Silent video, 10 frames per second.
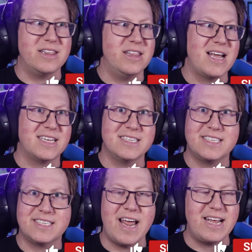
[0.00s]
like
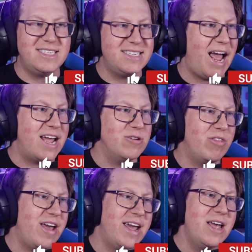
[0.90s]
snake tail
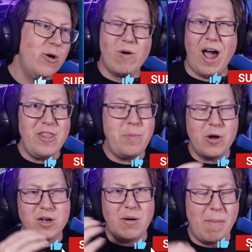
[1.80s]
there, where other
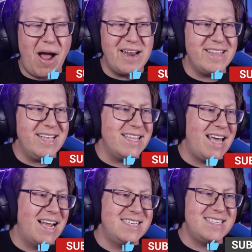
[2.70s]
Pokemon might think that
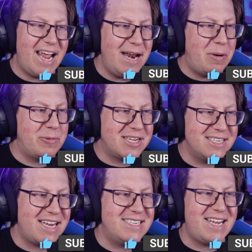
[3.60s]
that's its head, but we can
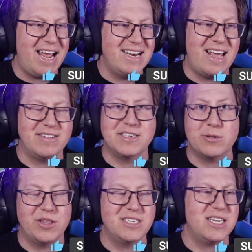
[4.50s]
see its head there is the
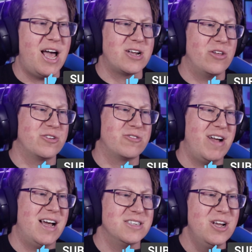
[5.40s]
one that's lying on the
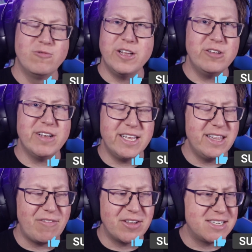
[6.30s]
ground. Really, really
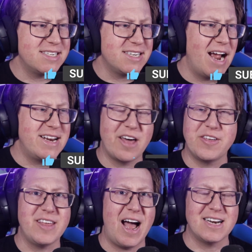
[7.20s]
love the design here. I
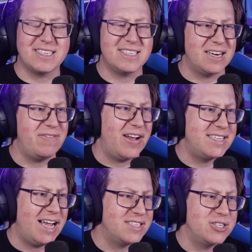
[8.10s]
think the artist has done a
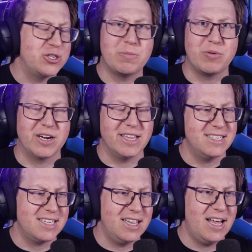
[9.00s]
fantastic job bringing
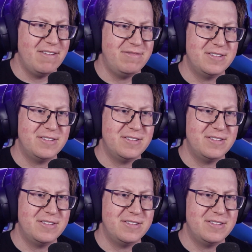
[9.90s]
this to life.